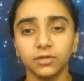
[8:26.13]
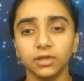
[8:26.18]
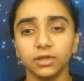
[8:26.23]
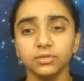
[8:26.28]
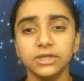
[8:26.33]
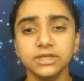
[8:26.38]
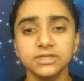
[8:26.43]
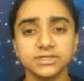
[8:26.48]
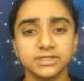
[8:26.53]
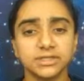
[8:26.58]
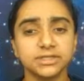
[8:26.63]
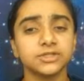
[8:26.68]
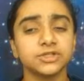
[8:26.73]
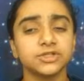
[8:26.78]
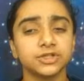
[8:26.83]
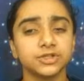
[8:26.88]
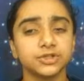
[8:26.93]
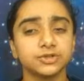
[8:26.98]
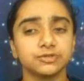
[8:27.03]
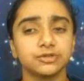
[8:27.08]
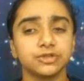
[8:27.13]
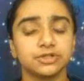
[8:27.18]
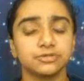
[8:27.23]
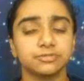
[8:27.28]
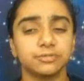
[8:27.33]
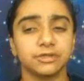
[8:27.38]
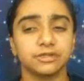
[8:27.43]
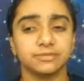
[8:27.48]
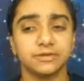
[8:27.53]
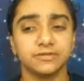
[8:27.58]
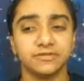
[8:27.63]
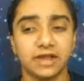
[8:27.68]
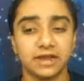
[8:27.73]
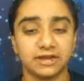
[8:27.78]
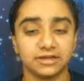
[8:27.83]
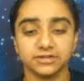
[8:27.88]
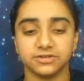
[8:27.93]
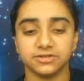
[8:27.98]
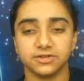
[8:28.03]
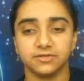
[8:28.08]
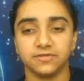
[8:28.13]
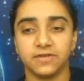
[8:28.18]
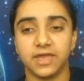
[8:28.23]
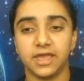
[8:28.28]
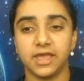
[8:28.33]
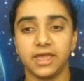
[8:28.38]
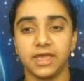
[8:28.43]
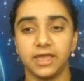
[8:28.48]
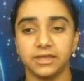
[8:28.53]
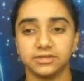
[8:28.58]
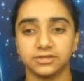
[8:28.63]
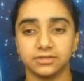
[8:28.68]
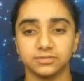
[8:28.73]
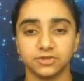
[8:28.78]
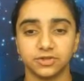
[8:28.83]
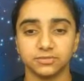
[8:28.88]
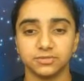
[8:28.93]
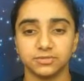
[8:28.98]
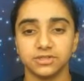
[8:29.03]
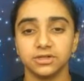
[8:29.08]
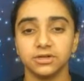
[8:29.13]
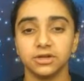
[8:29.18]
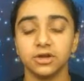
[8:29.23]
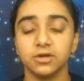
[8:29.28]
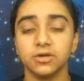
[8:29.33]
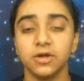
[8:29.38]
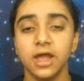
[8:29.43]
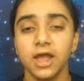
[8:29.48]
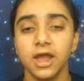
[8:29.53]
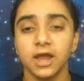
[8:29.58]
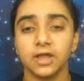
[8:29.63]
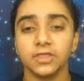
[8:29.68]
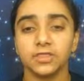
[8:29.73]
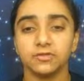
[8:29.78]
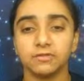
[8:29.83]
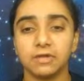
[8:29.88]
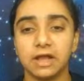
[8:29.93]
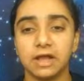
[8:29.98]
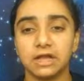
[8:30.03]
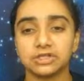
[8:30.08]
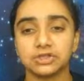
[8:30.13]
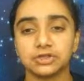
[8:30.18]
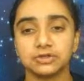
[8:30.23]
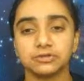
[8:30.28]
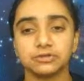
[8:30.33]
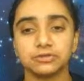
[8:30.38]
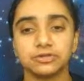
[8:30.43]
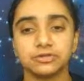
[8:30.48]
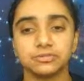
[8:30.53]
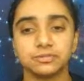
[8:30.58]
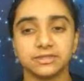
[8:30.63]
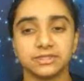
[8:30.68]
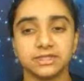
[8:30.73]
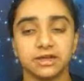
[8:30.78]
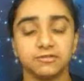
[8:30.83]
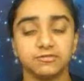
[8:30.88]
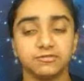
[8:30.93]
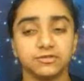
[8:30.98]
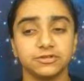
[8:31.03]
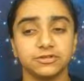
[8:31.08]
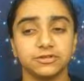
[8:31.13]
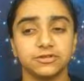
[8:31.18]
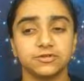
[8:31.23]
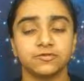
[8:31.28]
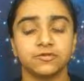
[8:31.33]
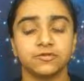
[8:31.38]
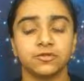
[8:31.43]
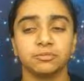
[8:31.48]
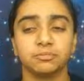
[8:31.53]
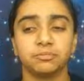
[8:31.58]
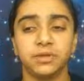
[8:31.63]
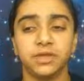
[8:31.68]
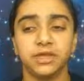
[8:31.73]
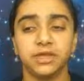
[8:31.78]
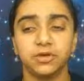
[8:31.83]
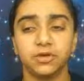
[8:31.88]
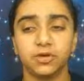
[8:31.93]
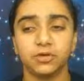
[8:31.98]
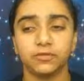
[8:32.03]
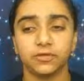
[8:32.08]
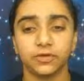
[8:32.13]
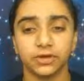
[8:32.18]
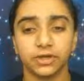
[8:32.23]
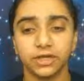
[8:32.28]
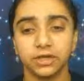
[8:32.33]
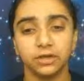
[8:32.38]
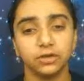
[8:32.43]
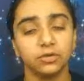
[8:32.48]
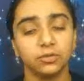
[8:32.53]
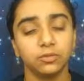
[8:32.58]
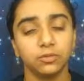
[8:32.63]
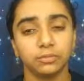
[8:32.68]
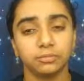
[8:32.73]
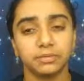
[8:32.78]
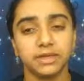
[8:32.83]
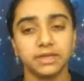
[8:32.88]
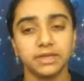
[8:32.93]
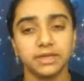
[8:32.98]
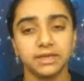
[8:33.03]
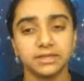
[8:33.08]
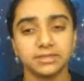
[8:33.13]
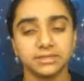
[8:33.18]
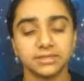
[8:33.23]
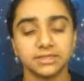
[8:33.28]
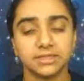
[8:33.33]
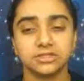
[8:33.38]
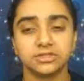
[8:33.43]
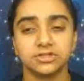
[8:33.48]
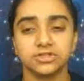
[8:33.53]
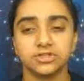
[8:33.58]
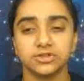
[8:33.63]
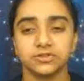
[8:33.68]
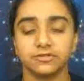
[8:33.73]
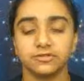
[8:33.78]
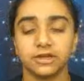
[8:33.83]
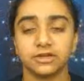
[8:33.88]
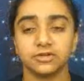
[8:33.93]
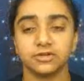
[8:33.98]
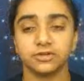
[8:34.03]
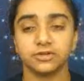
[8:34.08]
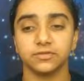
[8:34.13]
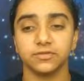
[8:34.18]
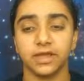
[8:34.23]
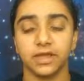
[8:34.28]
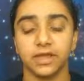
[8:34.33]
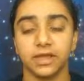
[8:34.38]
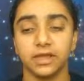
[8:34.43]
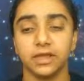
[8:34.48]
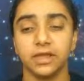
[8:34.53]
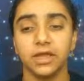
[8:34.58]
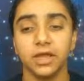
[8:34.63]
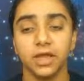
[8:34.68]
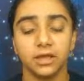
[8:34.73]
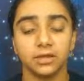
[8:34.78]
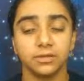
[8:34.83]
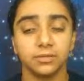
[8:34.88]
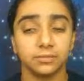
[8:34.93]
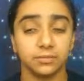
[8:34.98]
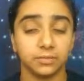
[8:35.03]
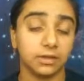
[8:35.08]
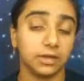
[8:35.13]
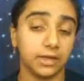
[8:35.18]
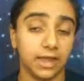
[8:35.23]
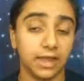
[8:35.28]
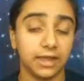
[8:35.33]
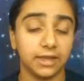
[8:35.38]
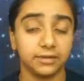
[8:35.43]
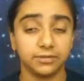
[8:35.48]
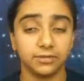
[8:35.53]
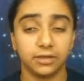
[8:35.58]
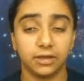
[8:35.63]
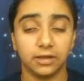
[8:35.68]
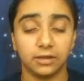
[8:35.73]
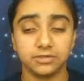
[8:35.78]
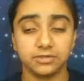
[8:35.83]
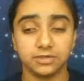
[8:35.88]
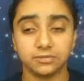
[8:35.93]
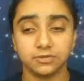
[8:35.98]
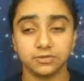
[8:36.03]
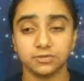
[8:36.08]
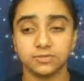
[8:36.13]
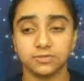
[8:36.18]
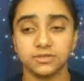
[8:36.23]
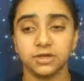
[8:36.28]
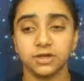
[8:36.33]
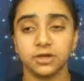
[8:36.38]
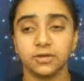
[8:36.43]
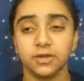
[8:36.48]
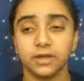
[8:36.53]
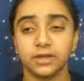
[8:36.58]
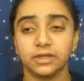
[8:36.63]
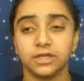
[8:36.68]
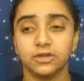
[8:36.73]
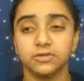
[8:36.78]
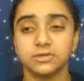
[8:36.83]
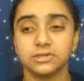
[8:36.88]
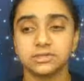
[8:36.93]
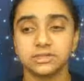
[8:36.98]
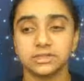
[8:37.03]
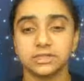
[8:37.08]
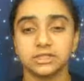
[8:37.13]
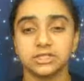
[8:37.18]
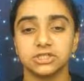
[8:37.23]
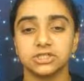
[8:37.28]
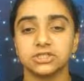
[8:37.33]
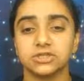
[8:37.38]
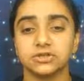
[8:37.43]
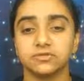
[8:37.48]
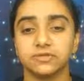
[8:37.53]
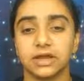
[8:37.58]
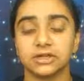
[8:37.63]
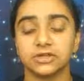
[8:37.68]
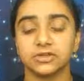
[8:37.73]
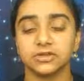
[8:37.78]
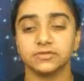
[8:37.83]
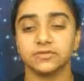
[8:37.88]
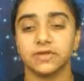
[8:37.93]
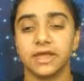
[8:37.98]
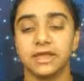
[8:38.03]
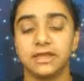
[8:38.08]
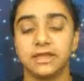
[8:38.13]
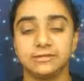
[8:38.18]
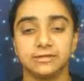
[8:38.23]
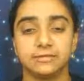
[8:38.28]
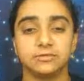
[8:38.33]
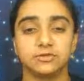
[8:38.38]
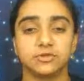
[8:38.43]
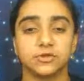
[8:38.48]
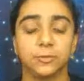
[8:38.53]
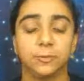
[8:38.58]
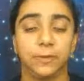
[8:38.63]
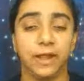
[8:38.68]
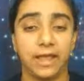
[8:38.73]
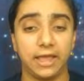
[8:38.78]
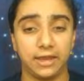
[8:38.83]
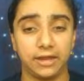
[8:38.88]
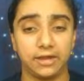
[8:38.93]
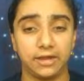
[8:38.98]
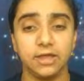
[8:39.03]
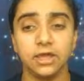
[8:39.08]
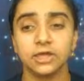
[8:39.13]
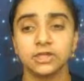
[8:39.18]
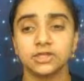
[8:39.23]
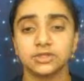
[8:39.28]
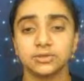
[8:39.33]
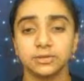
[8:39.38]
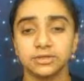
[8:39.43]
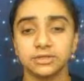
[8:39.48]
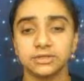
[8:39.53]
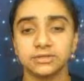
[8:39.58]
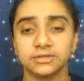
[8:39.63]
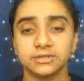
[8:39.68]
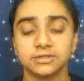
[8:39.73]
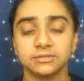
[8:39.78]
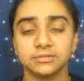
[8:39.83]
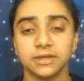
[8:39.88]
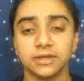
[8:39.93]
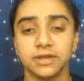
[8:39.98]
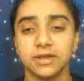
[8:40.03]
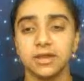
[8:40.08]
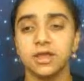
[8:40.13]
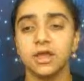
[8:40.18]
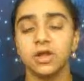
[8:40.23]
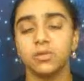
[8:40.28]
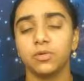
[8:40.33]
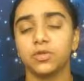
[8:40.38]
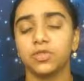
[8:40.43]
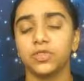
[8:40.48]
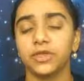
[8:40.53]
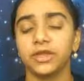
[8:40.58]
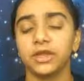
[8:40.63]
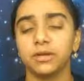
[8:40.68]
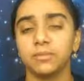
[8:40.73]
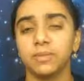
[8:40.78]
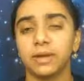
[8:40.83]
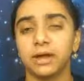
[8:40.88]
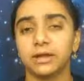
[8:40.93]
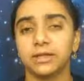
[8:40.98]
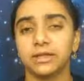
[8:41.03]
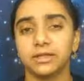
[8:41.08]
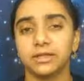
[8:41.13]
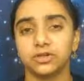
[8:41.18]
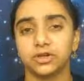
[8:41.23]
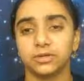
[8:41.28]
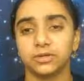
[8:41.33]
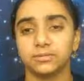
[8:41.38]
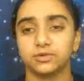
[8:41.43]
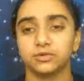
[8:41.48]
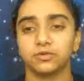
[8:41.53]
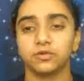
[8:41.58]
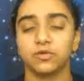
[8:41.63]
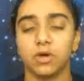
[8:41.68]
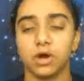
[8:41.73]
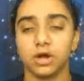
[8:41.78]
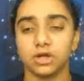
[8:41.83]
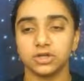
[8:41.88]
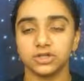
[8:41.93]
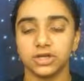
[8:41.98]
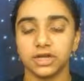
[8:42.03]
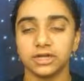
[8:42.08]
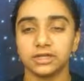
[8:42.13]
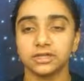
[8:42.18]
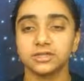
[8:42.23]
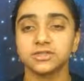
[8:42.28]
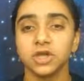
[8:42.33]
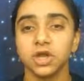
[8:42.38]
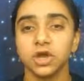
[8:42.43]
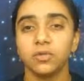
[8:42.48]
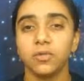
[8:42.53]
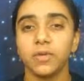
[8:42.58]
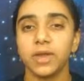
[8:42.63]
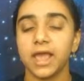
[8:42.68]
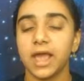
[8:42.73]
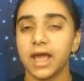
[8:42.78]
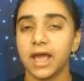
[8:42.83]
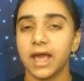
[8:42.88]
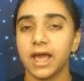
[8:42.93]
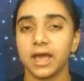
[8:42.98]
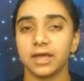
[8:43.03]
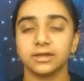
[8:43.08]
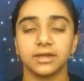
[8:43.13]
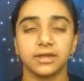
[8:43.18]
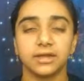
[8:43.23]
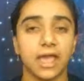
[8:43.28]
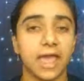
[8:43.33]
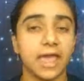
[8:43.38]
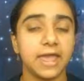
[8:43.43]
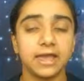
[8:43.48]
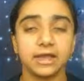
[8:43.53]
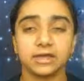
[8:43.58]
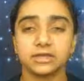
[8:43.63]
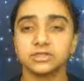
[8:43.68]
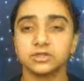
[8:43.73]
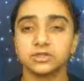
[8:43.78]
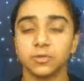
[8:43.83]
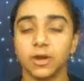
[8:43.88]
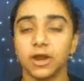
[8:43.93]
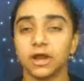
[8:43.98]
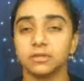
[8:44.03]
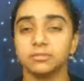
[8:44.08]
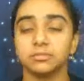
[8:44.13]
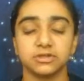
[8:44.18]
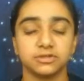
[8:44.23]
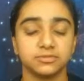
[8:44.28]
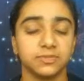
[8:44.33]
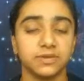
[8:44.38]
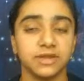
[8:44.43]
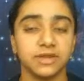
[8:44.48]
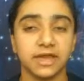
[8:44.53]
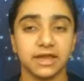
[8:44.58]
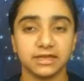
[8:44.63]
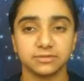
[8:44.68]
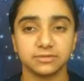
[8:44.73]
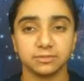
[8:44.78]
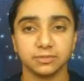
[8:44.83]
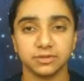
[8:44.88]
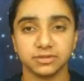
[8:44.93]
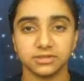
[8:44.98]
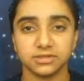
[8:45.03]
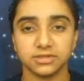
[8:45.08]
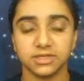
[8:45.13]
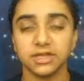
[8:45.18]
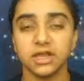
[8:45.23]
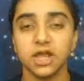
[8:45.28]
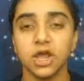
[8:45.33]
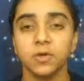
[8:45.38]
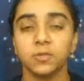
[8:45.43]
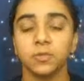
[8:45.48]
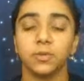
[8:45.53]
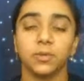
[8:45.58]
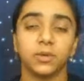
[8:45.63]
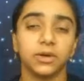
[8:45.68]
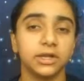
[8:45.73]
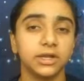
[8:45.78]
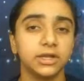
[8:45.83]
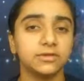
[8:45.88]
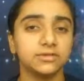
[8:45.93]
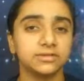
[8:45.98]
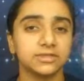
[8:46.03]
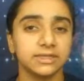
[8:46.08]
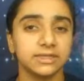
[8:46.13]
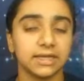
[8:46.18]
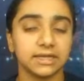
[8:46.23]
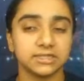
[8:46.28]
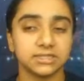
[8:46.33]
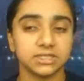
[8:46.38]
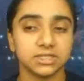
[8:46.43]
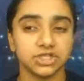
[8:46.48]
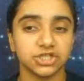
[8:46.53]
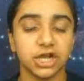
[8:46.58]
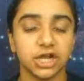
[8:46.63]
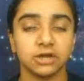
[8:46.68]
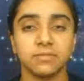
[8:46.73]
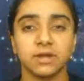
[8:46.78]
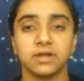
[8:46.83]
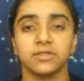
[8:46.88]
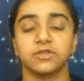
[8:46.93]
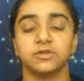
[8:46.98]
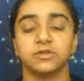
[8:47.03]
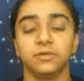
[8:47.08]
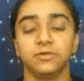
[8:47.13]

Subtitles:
These integer roots must be factors of a subscript 0, and the rational roots must have reduced form p over q, where p is an integer factor of a subscript 0, and q is an integer factor of a subscript n. So what does this mean? Well, think about it in terms of quadratics. We had ax squared plus bx plus c. We wanted to use the guess and check method.